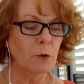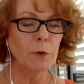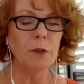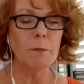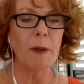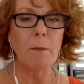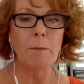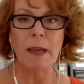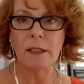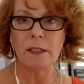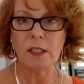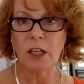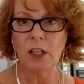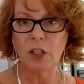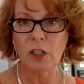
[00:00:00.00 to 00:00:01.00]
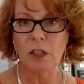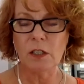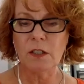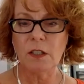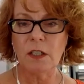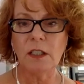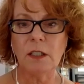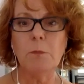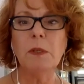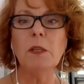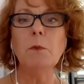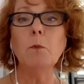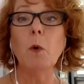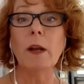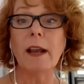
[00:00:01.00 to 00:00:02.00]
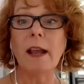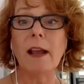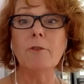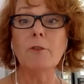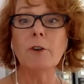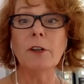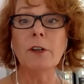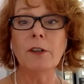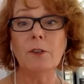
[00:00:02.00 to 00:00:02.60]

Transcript: about meditation is it can be whatever,